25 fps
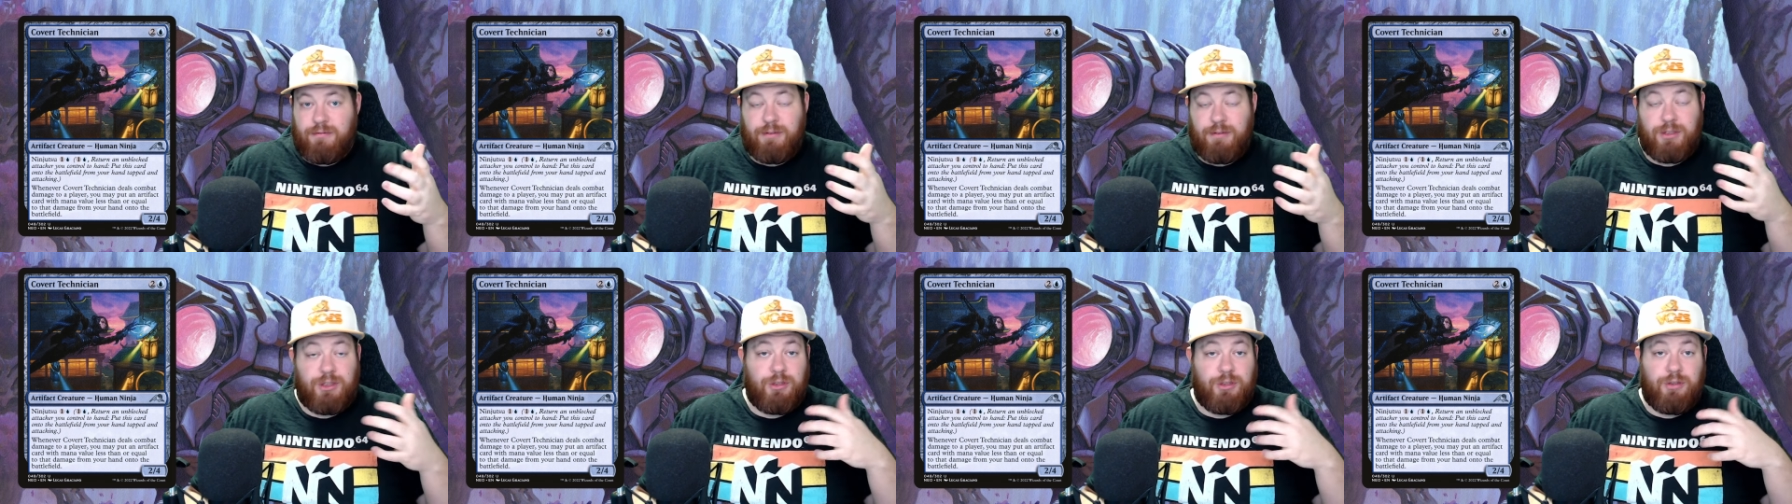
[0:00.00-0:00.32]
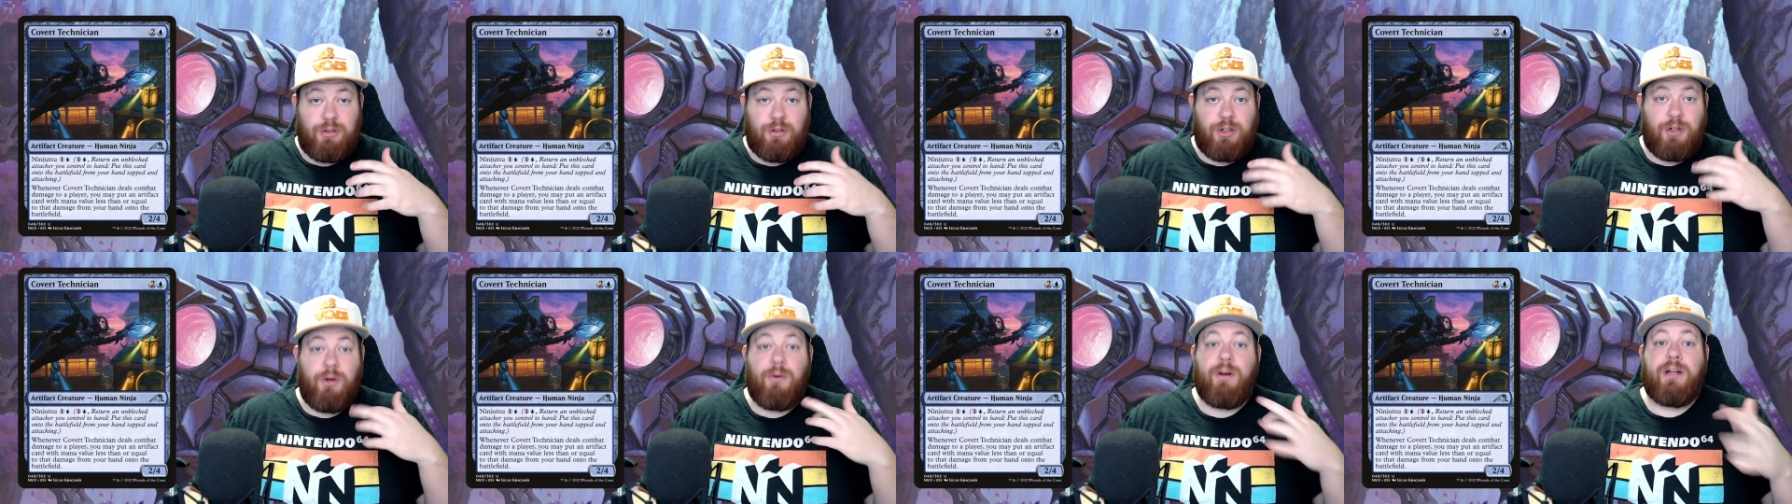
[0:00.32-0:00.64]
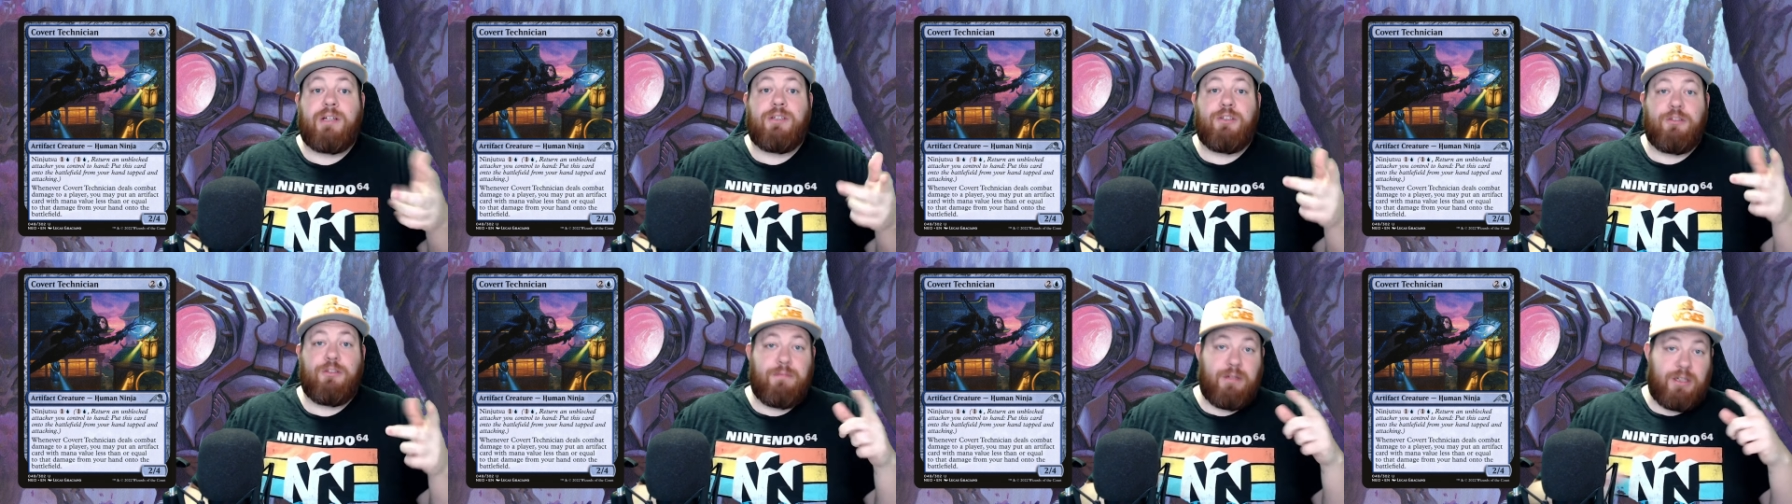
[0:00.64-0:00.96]
which you're
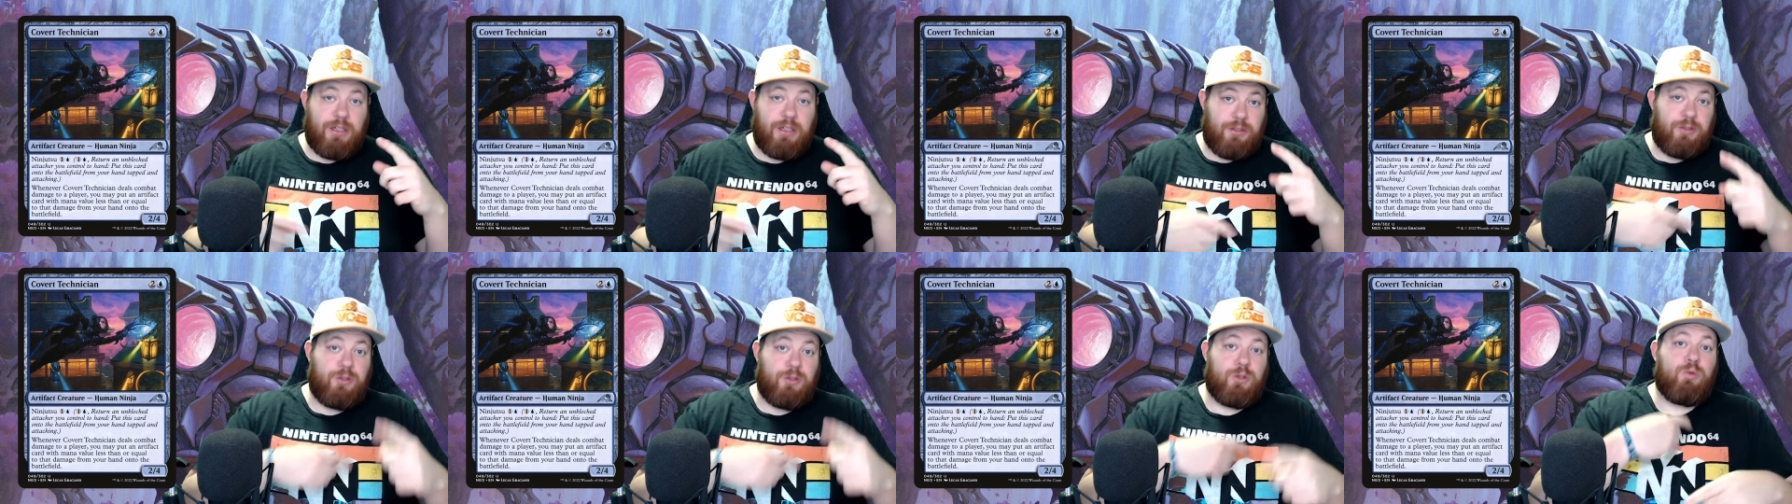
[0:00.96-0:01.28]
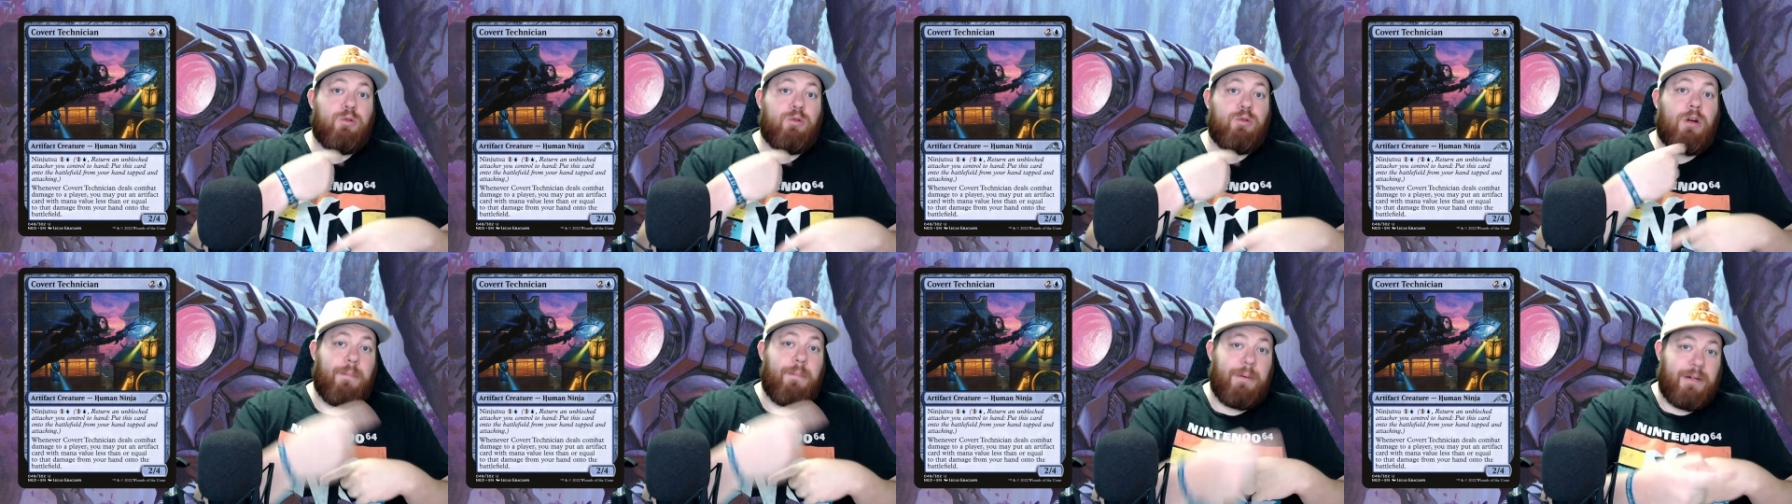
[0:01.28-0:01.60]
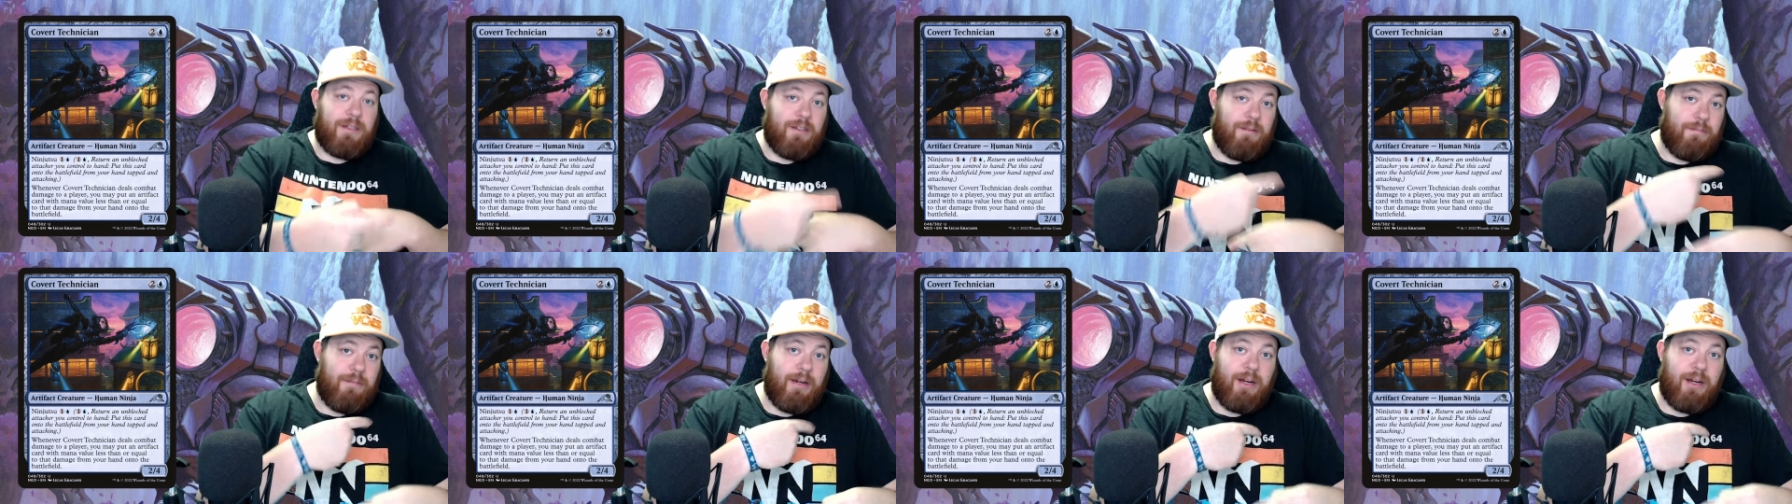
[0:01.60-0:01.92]
going to because you're
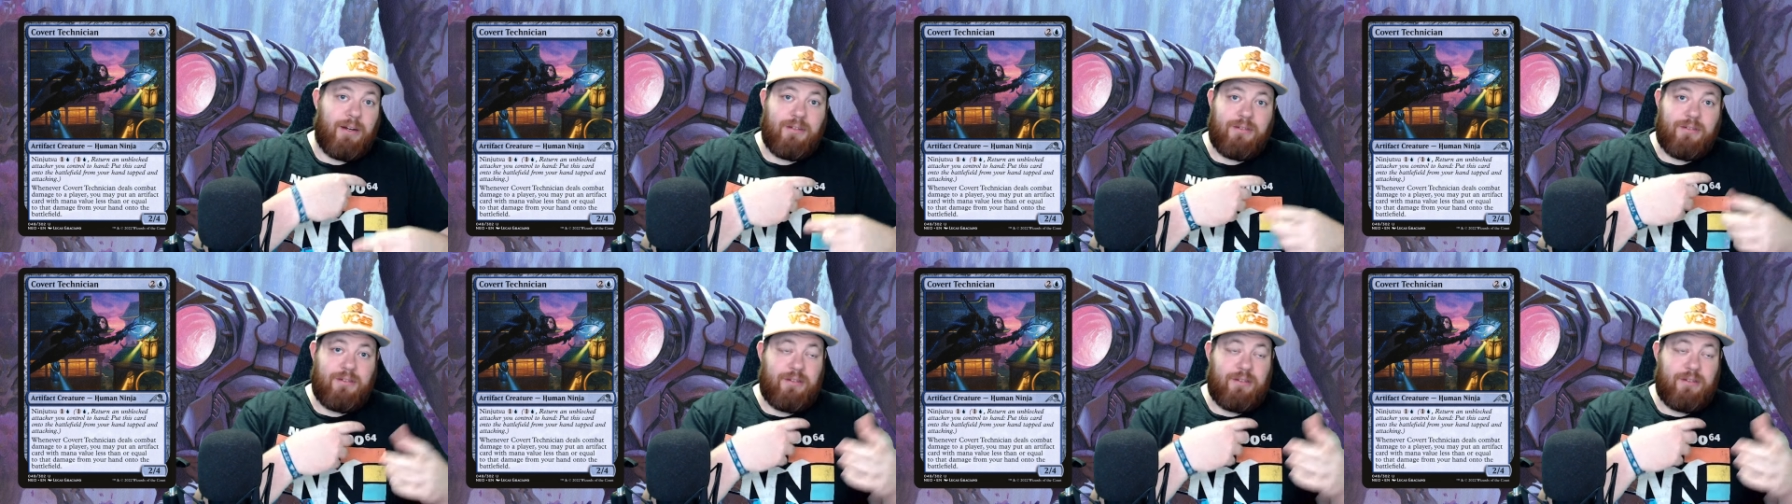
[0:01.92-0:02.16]
swapping them out.